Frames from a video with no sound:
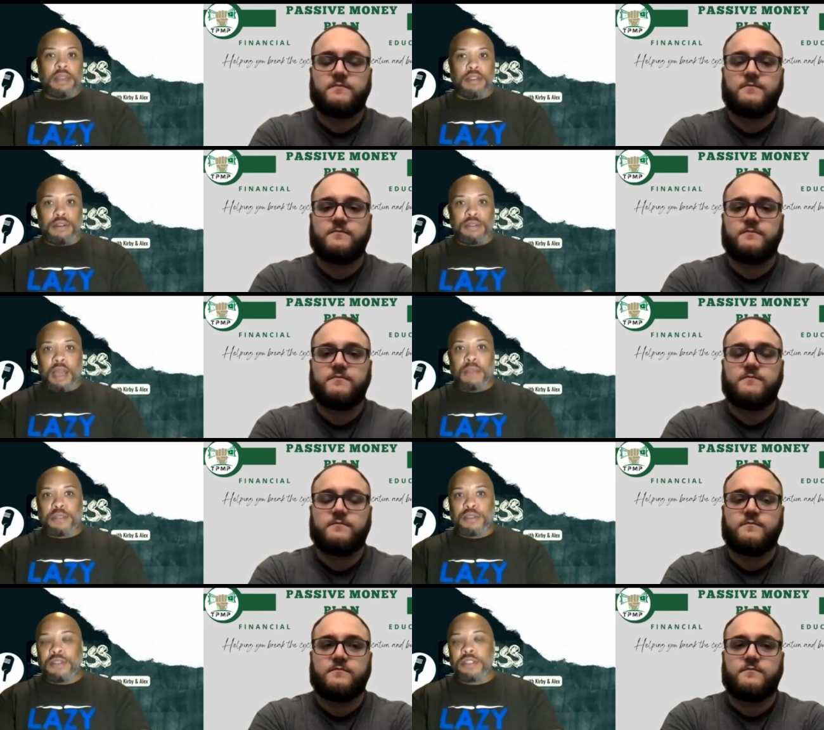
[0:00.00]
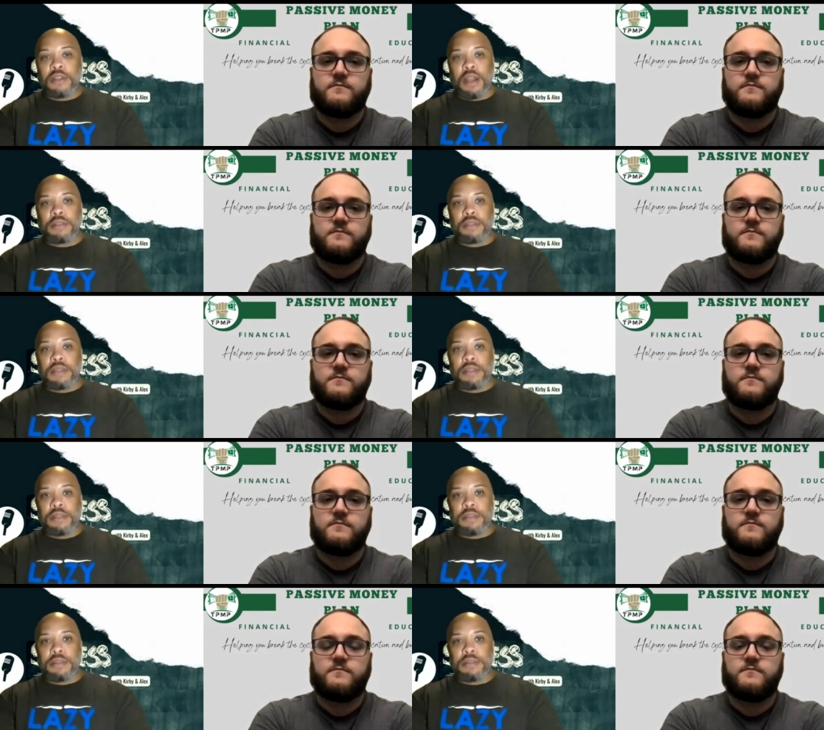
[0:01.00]
Speaker 1: Those opportunities are out there.
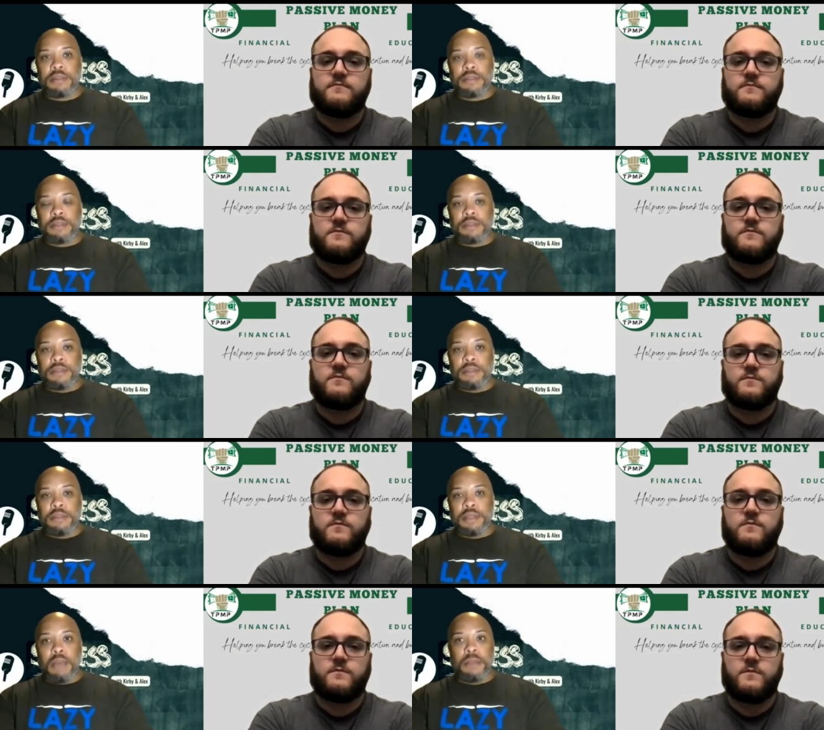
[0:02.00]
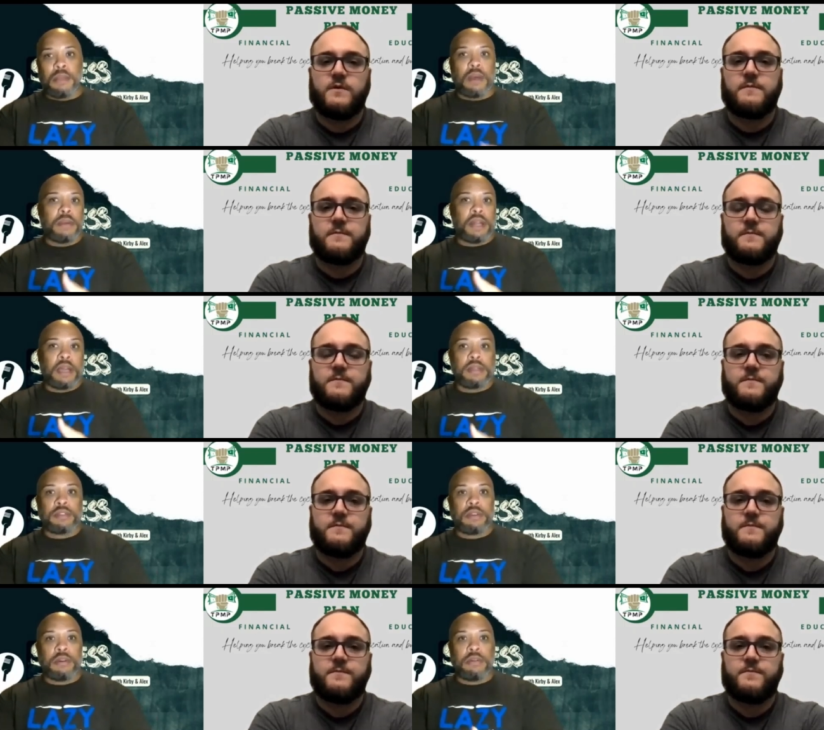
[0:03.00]
Right. I mean, why would I?
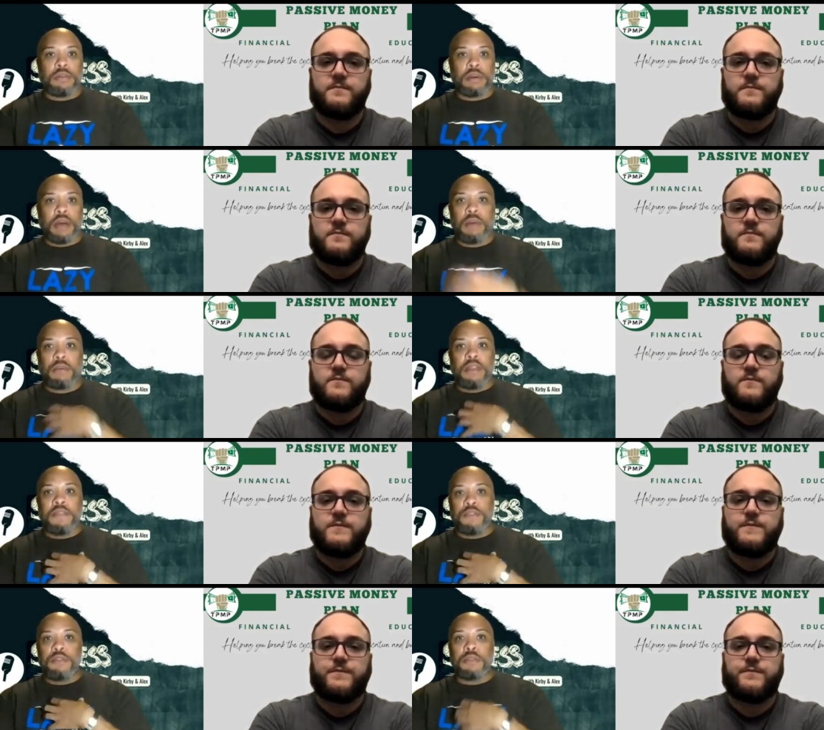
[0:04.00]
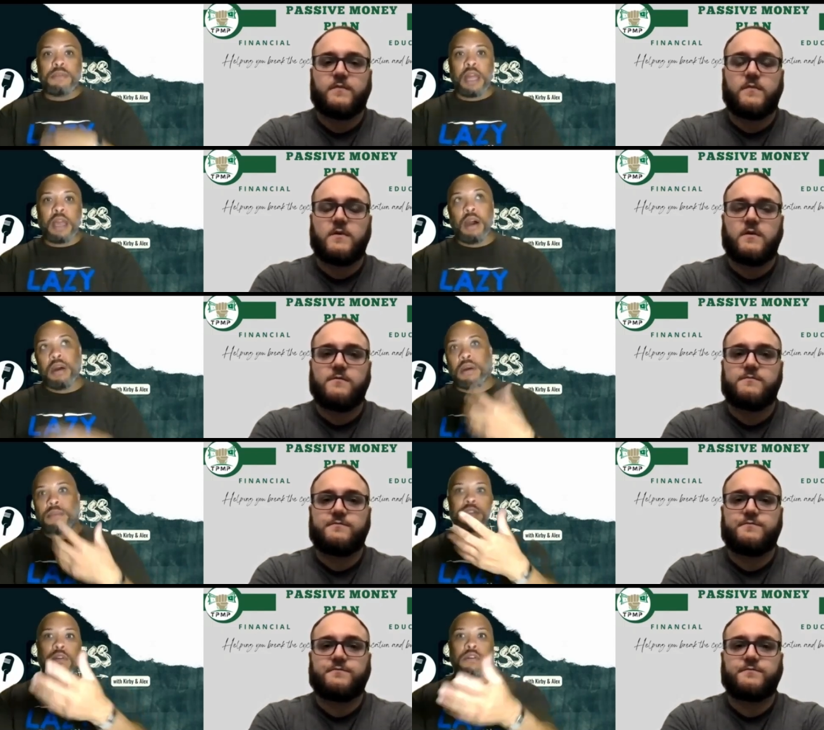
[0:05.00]
So I would be a fool to be like, oh,
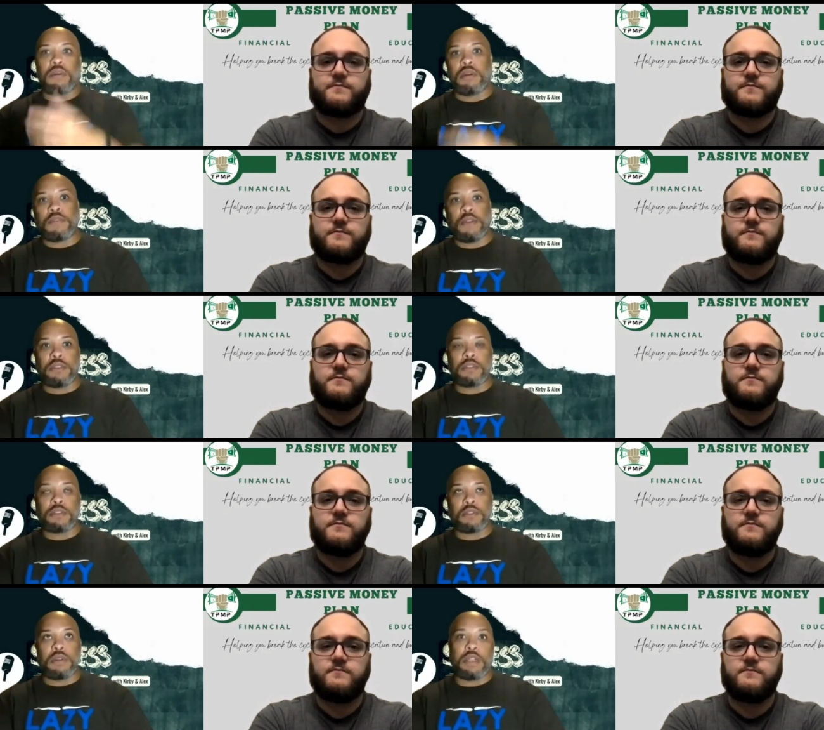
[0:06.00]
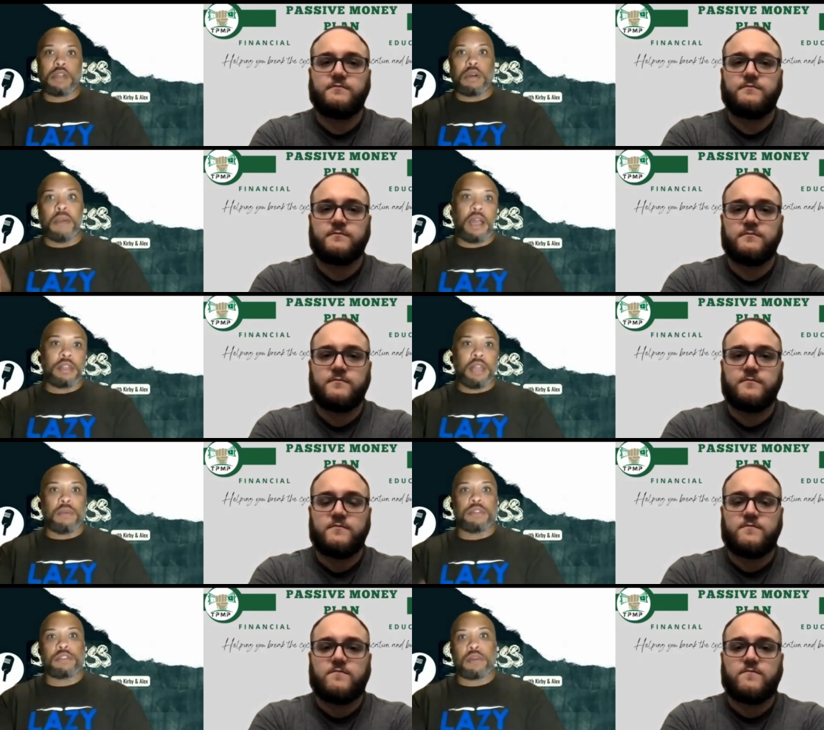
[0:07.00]
I'm just going to go in the furniture store and go buy
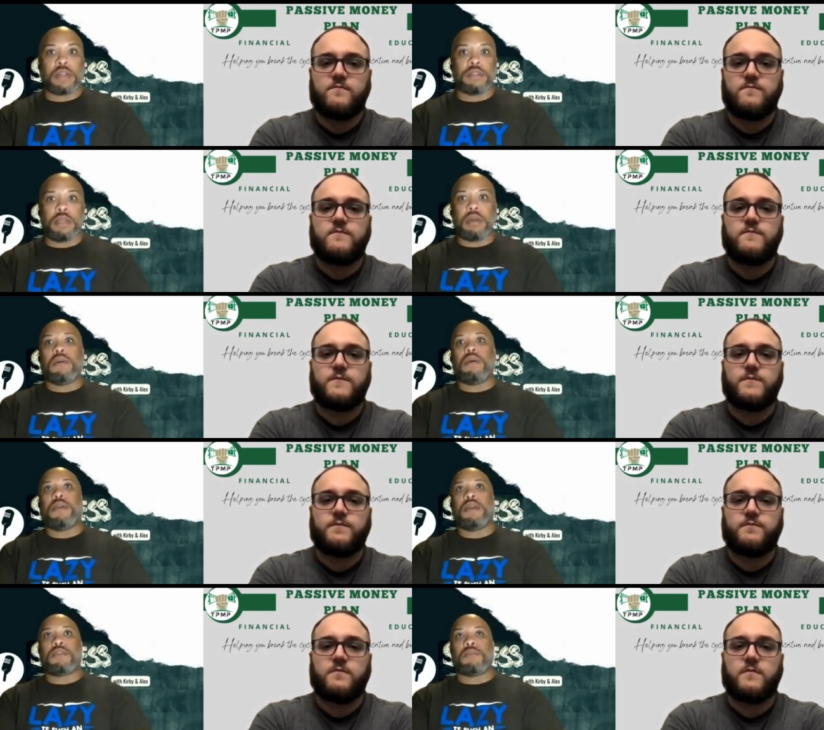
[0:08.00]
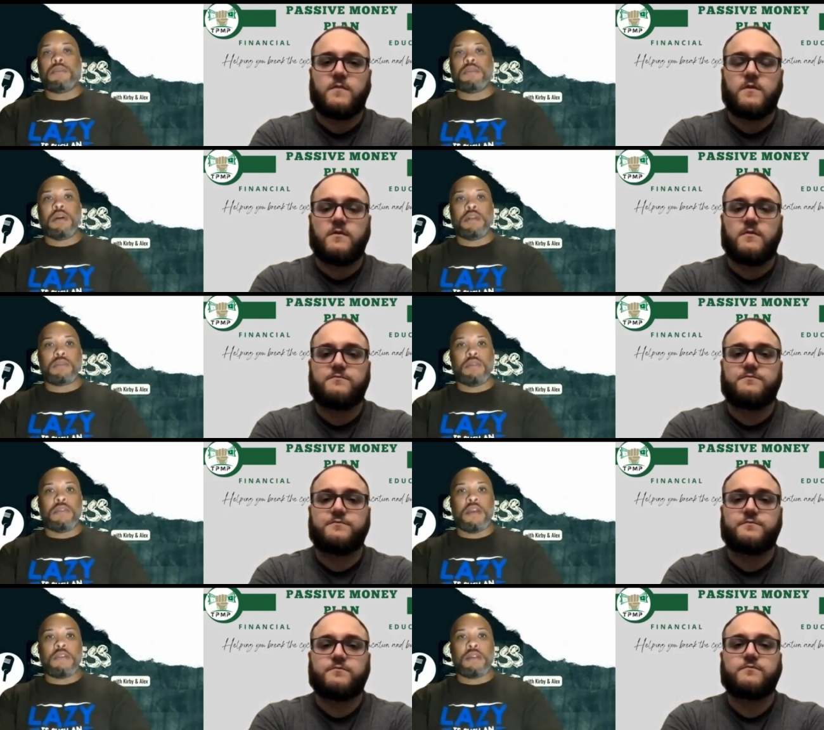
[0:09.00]
that one so I can say, oh, I paid tw- uh,
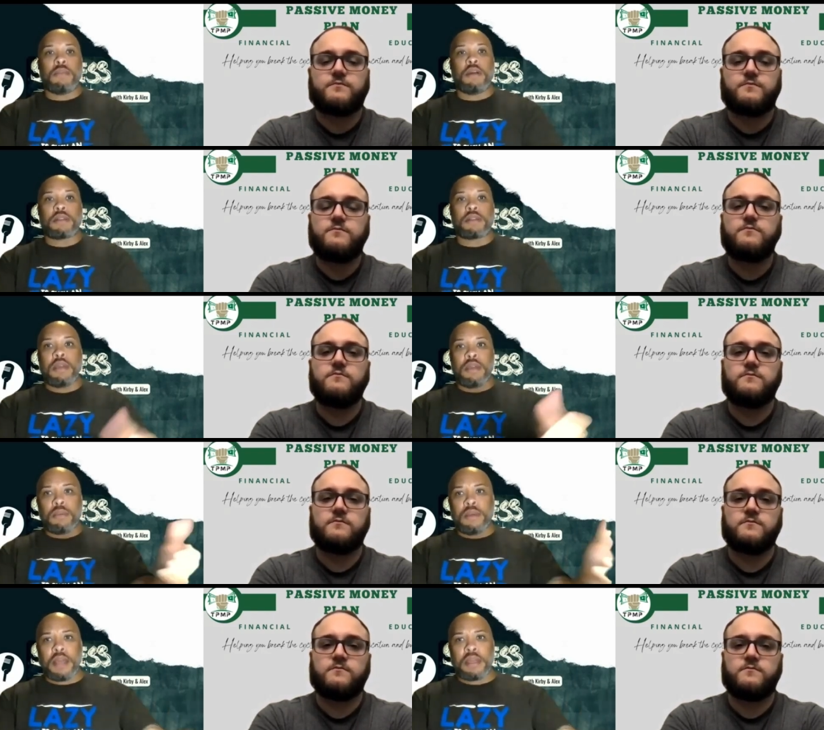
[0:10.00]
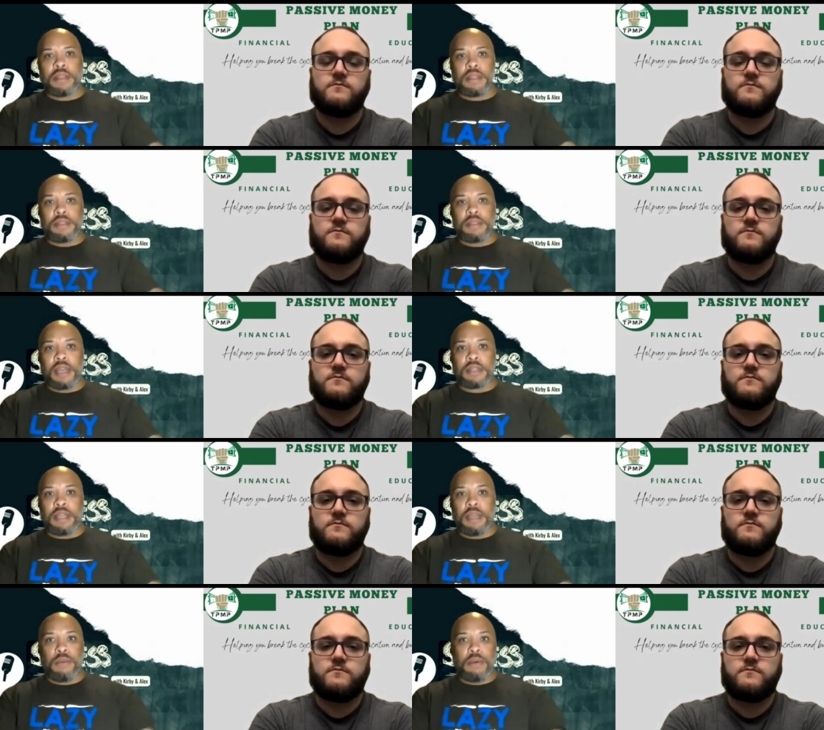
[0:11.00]
twenty-five hundred bucks when I can get the exact
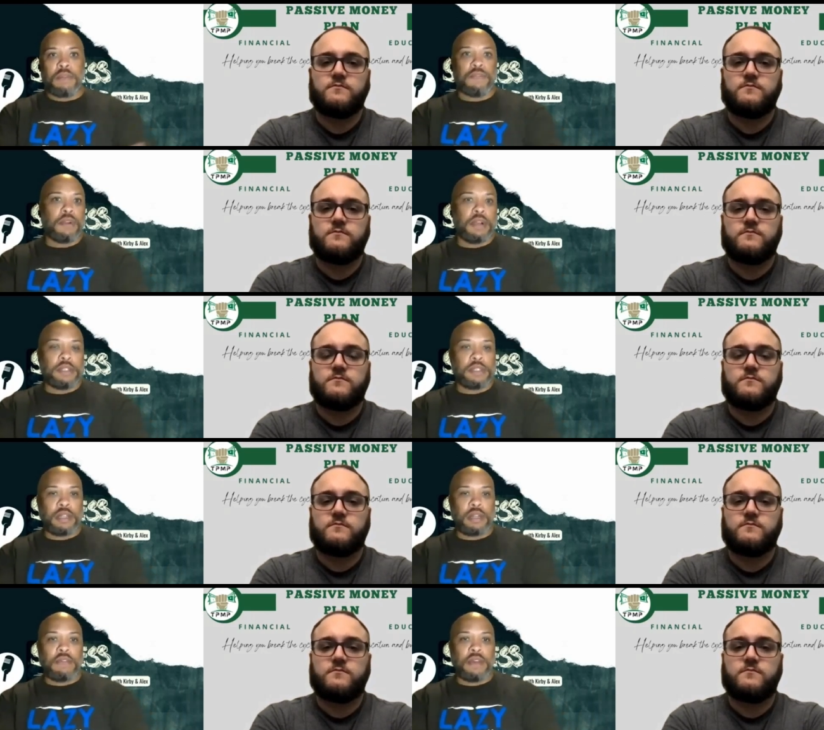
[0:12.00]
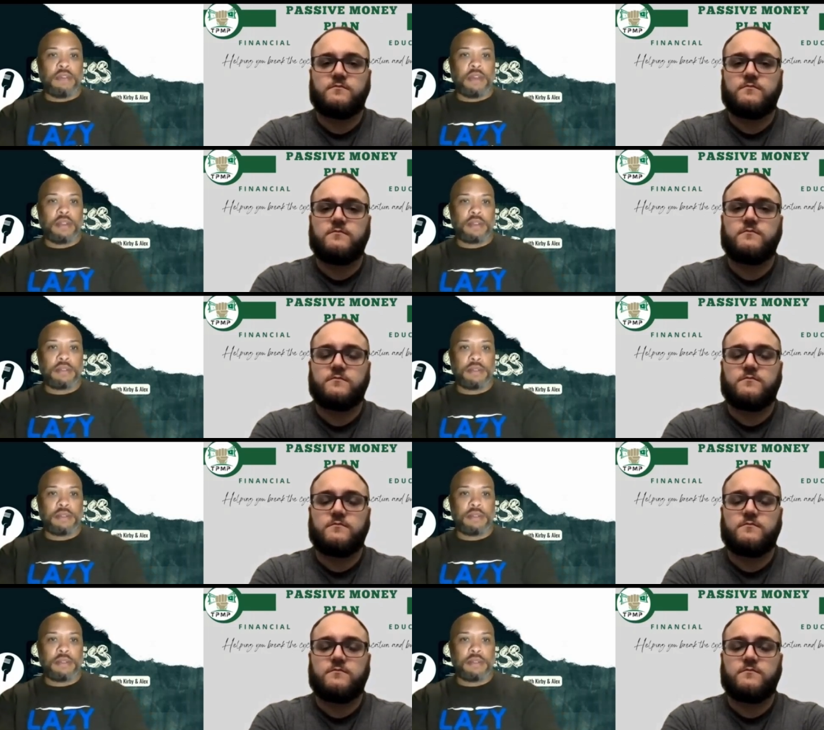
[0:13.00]
same one for one hundred seventy-five dollars.